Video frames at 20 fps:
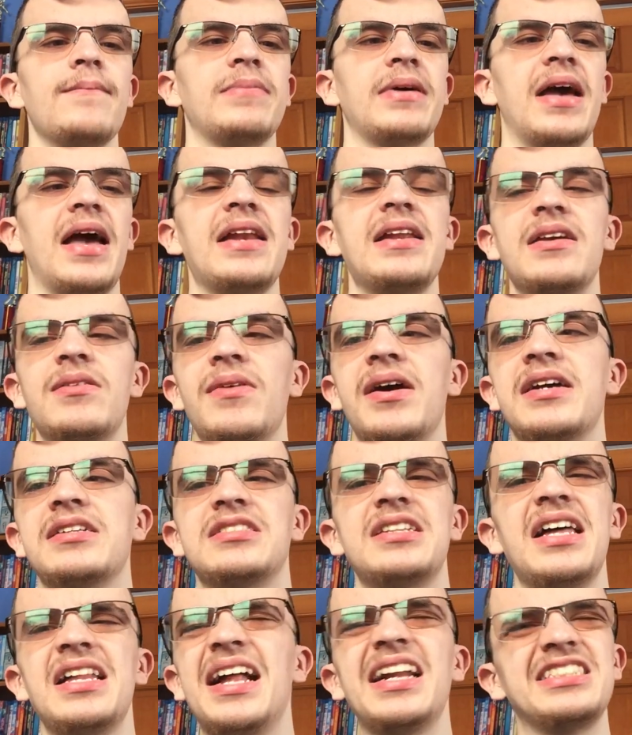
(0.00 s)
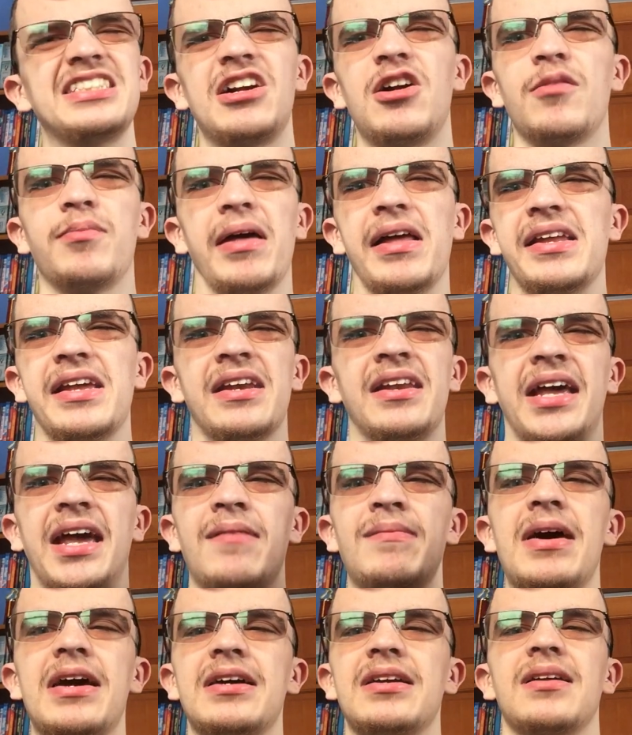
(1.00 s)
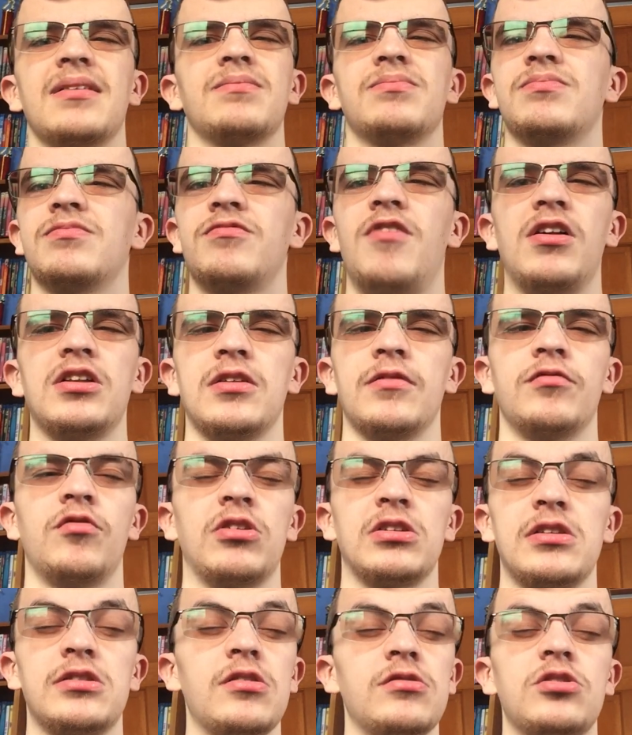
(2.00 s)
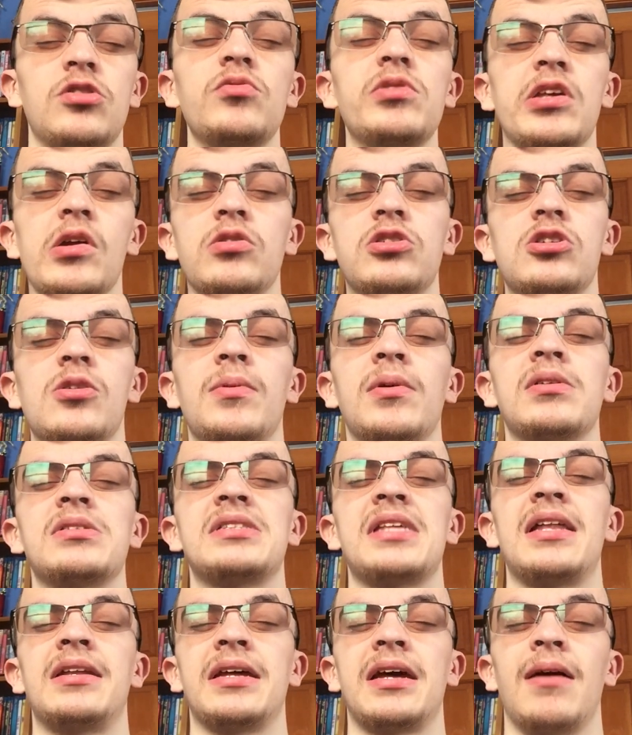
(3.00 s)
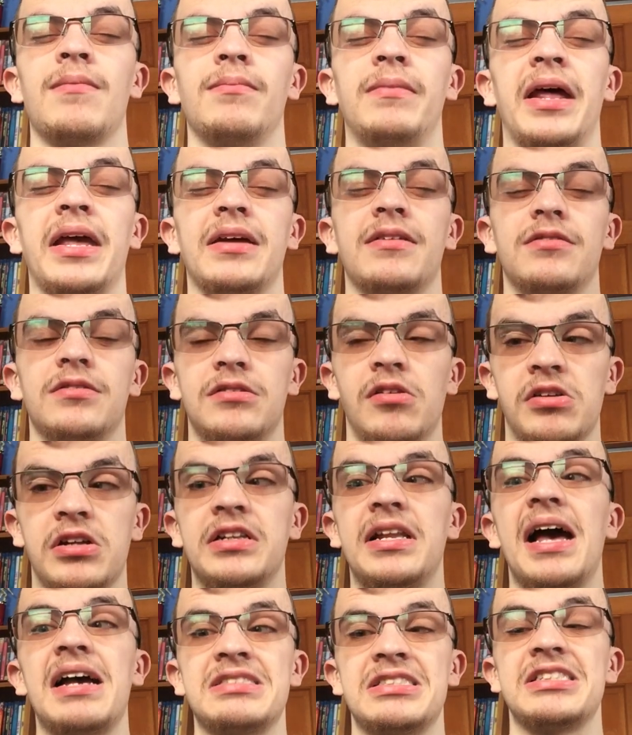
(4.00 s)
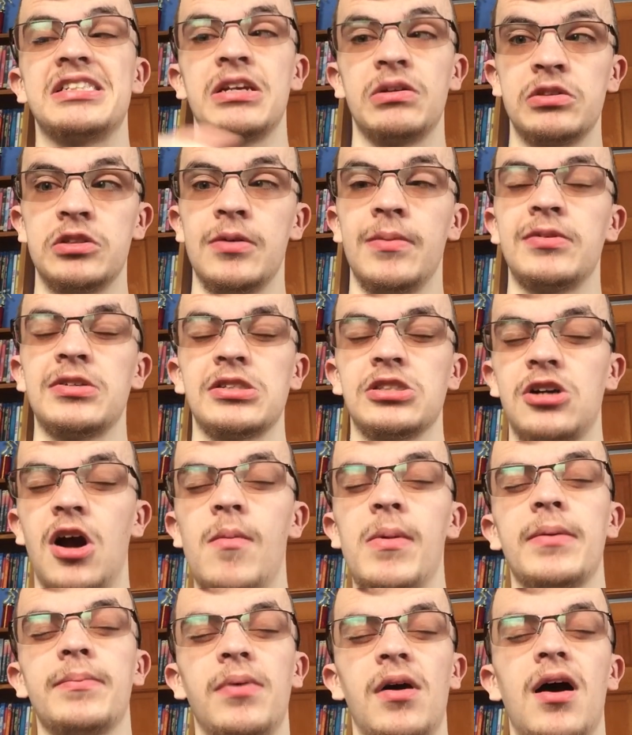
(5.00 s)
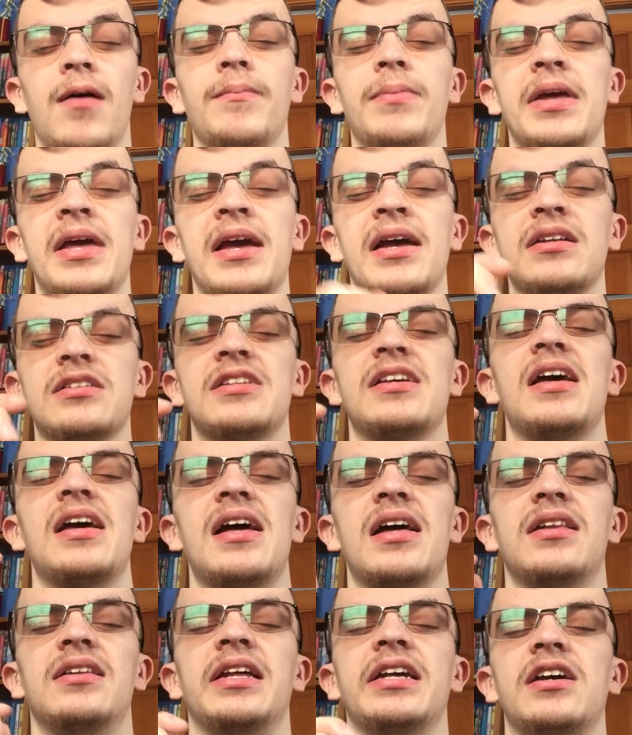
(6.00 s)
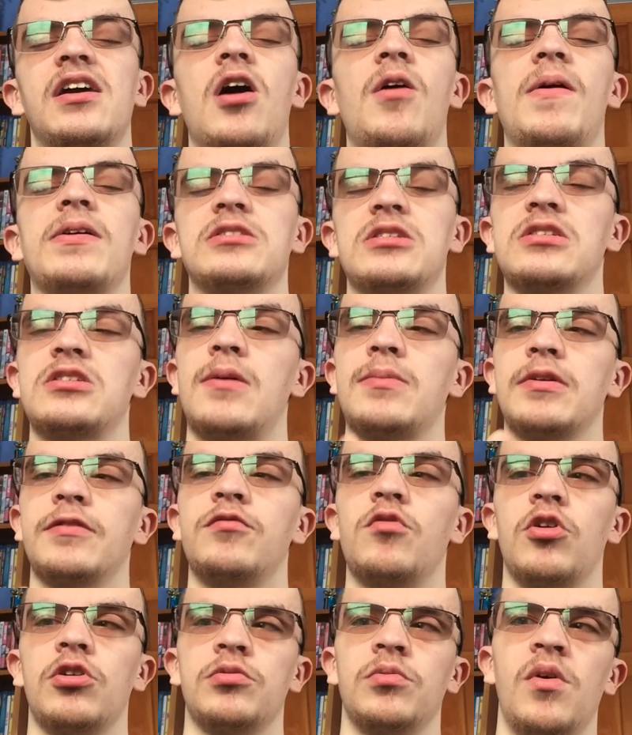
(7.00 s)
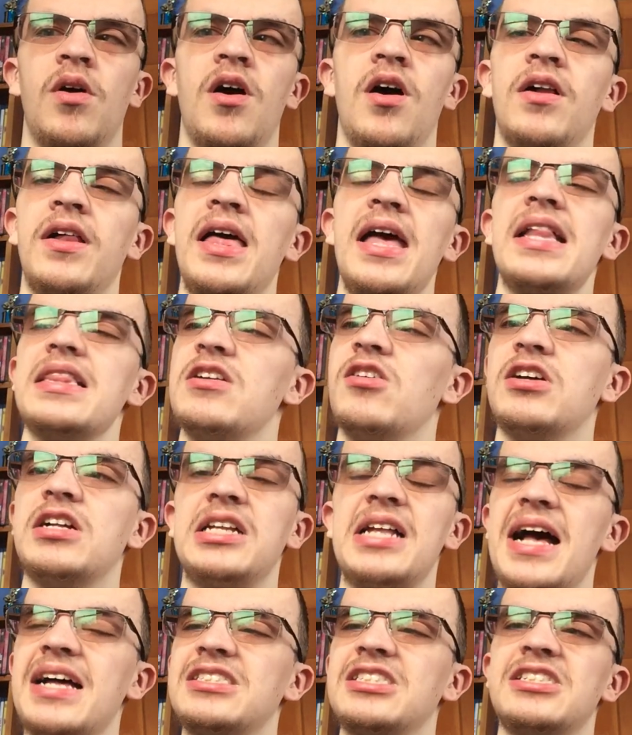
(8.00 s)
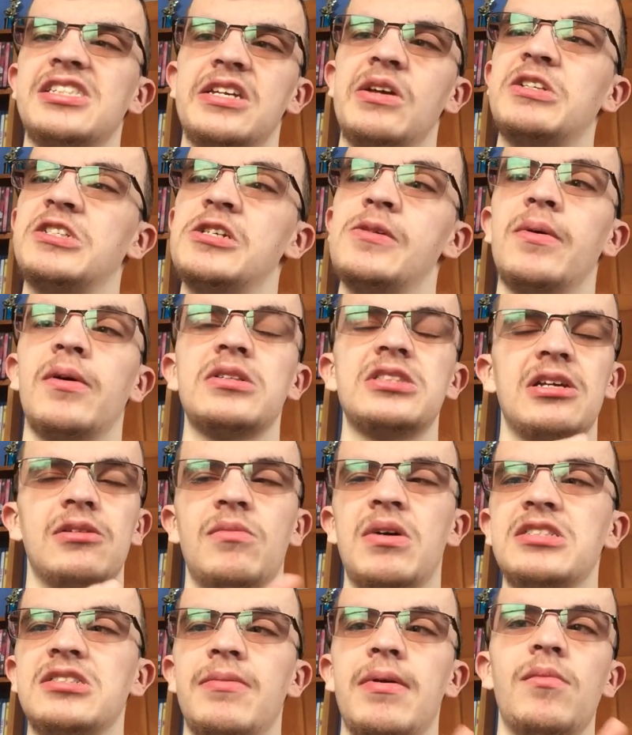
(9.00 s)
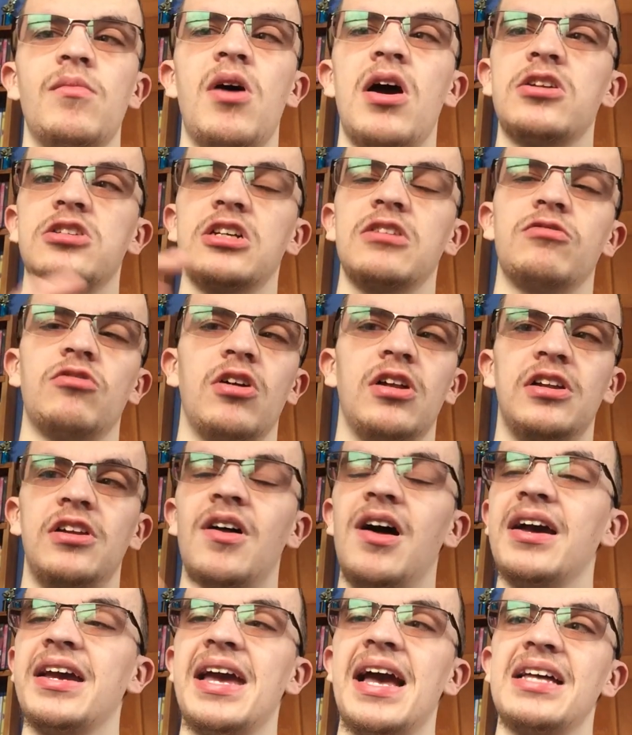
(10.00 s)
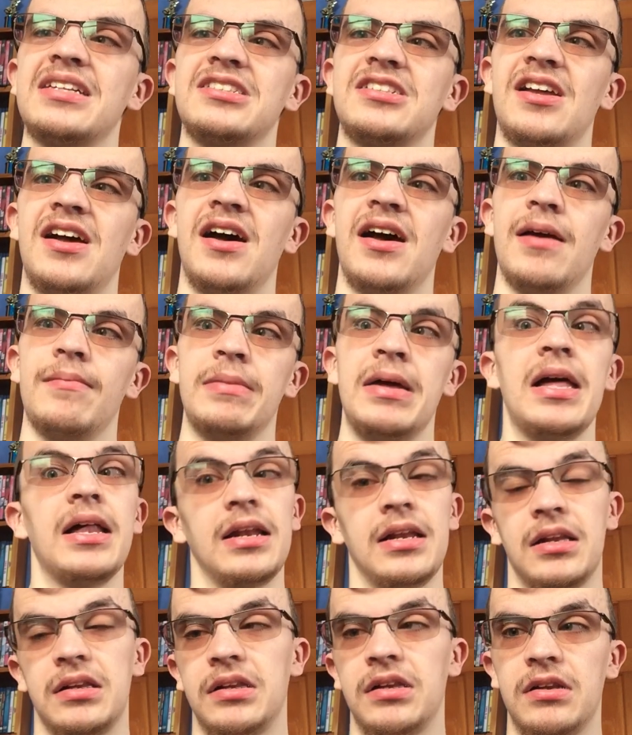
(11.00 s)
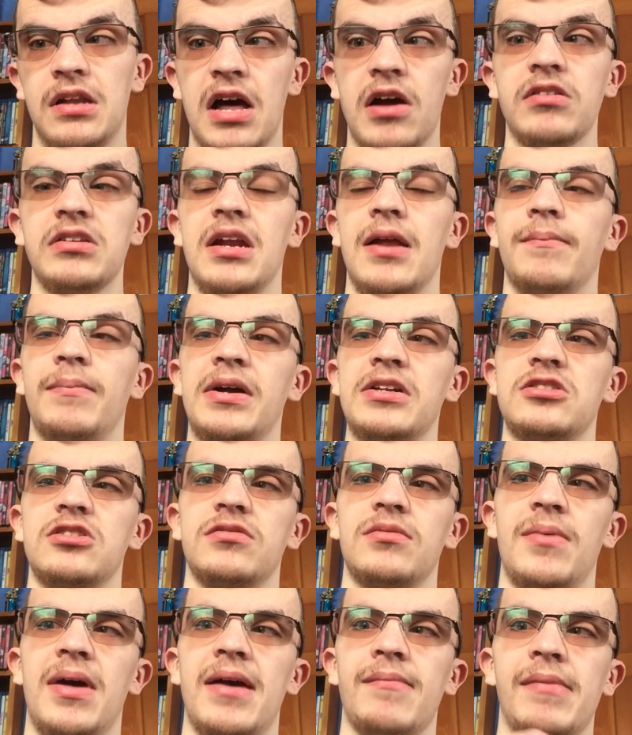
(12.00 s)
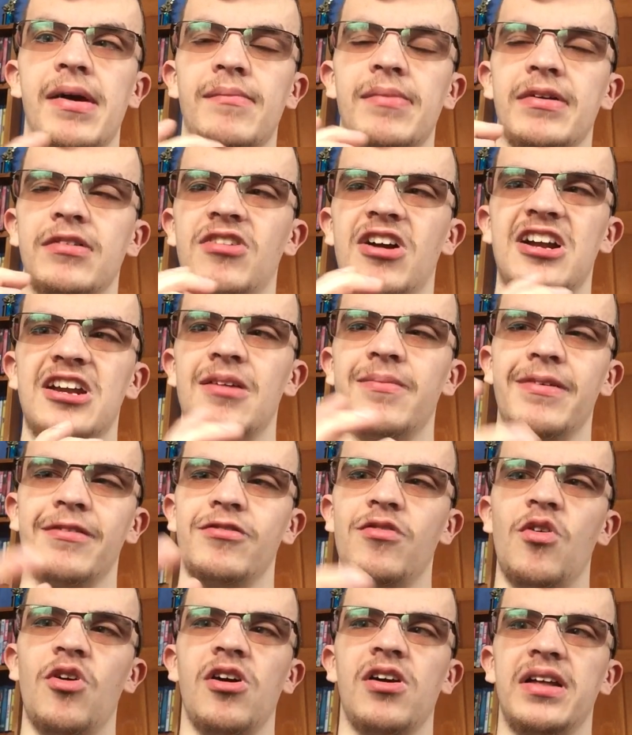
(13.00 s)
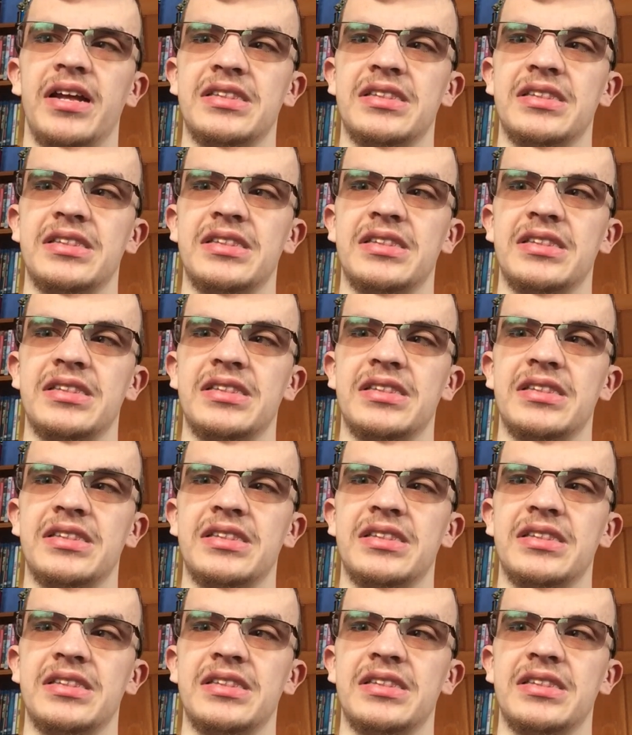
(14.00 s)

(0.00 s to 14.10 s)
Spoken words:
But anyways, that's their opinion. Like, I'm not gonna fault them for it. They're two YouTubers that, like, I'm like, they're classic YouTubers. It's Comic Pop and Link Carrot Atop the Fourth Wall. They're classic YouTubers. They're ones I've been watching for a long ass time, longer than a bunch of them I've been credited before.